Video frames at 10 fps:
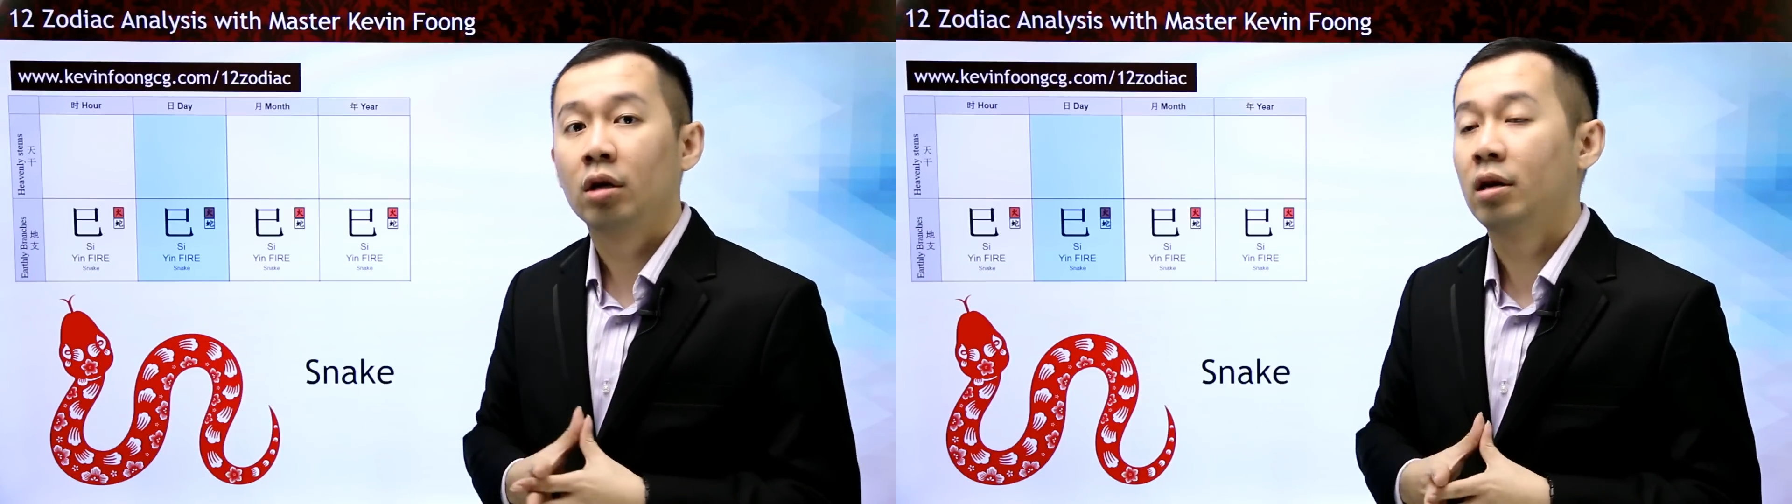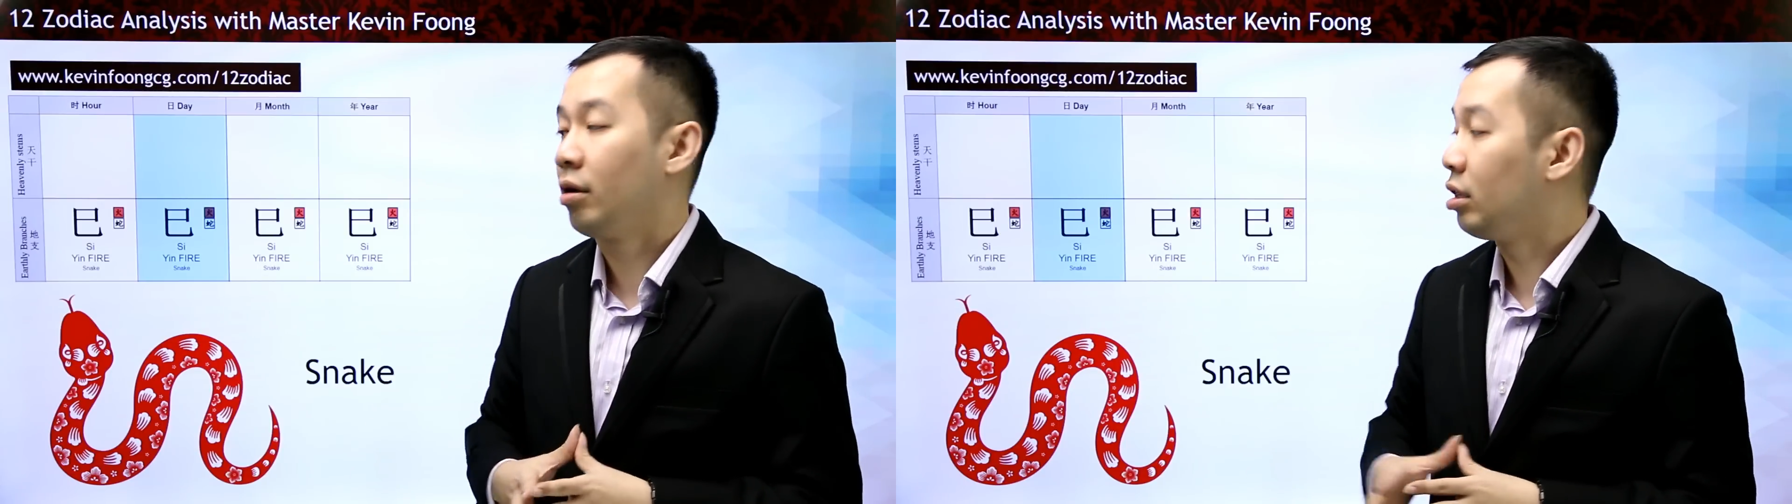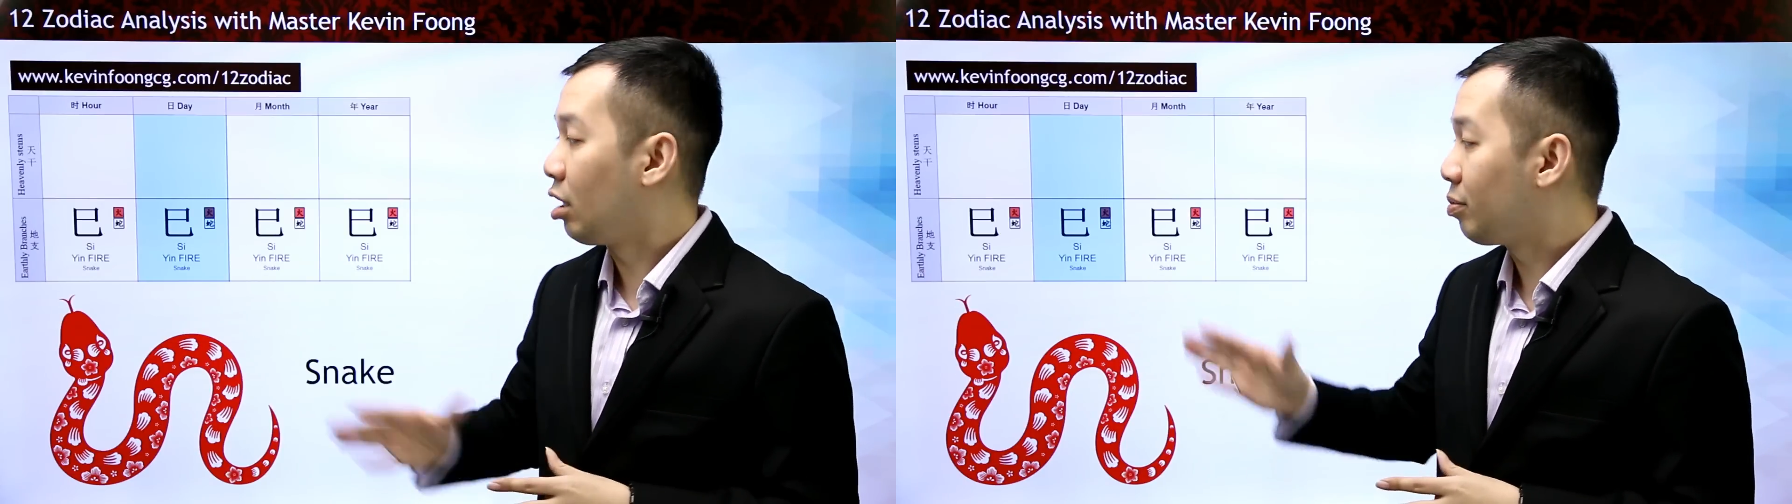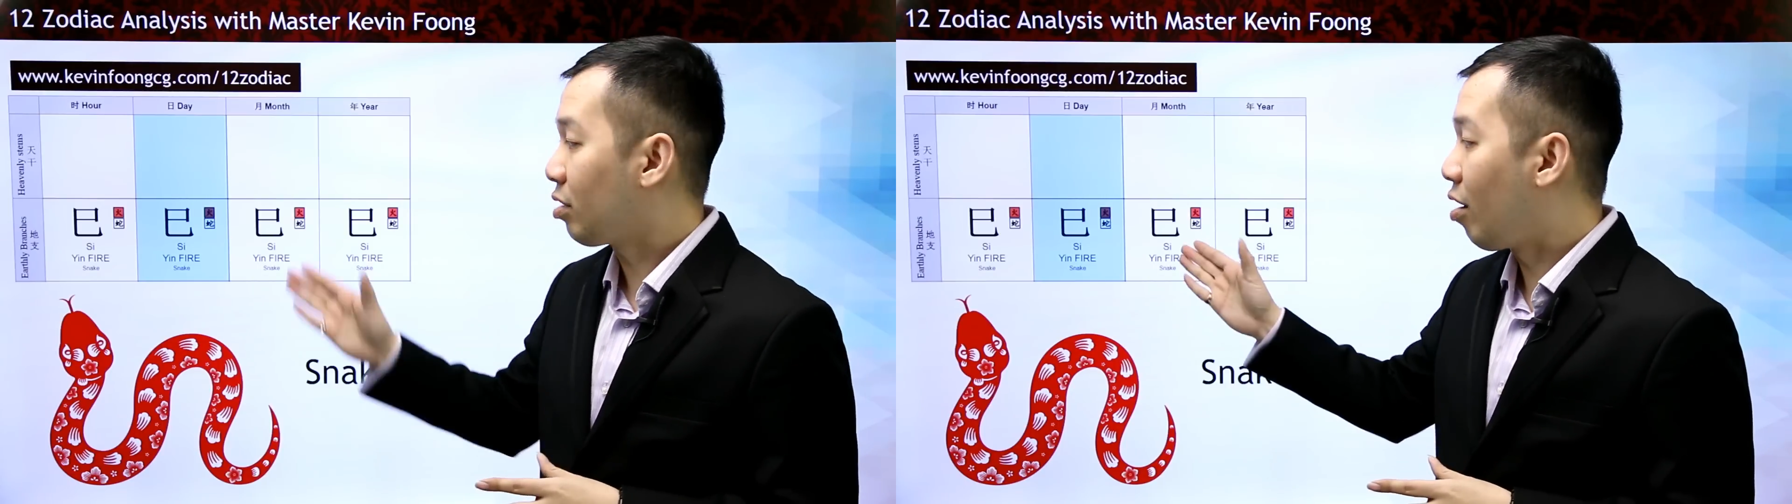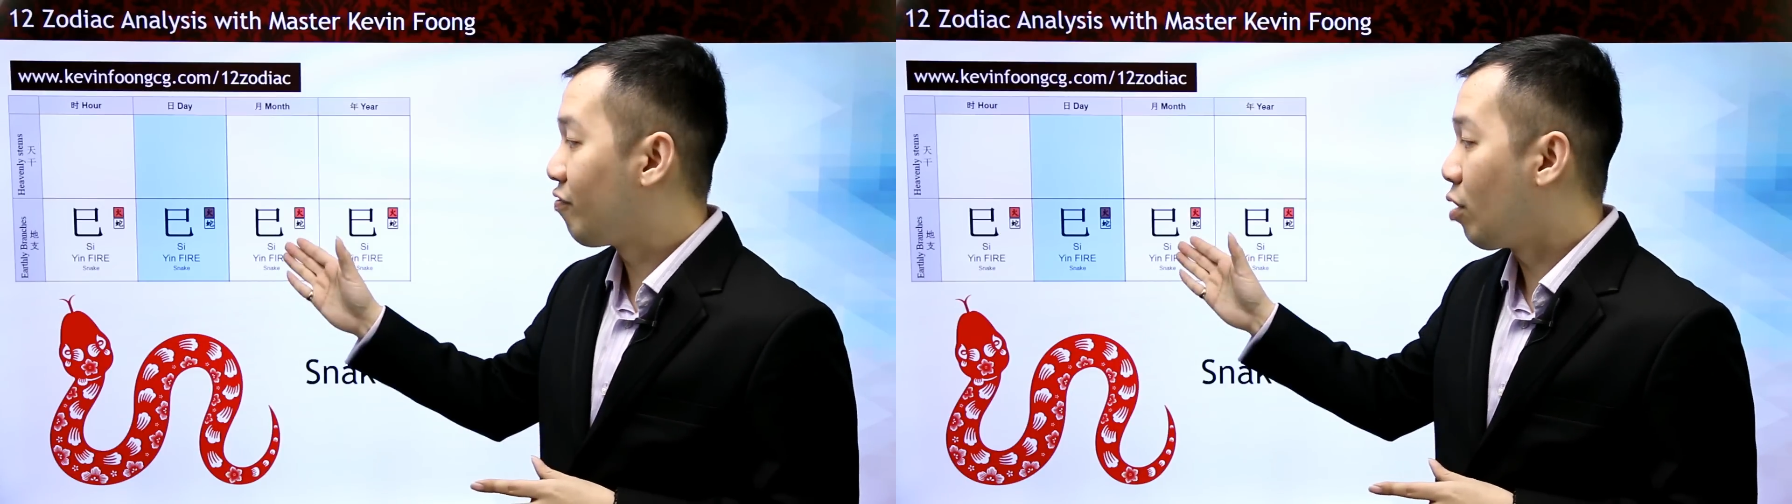now in
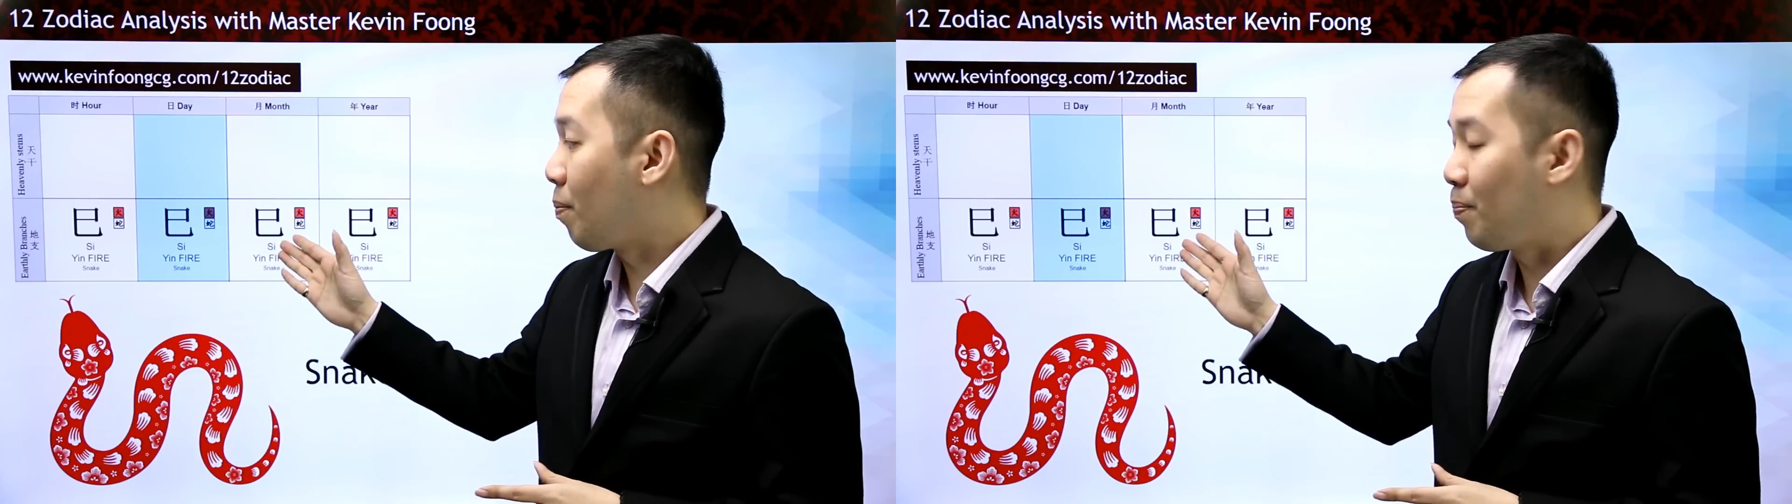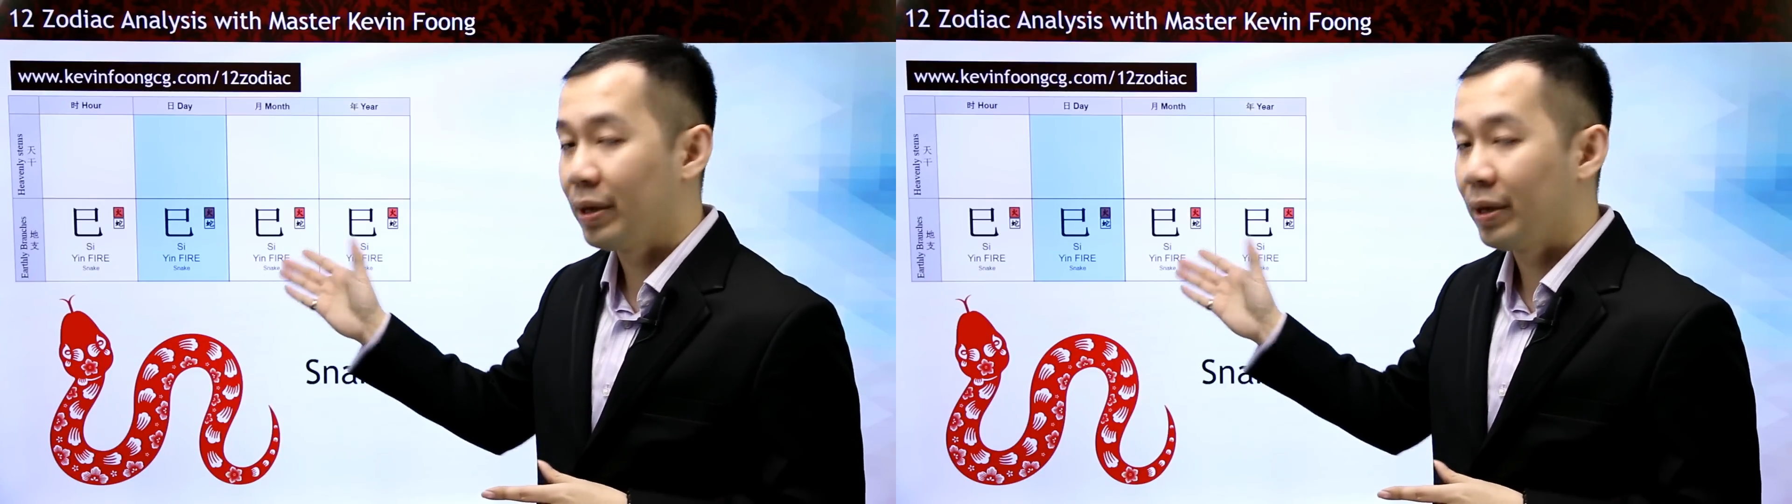terms of your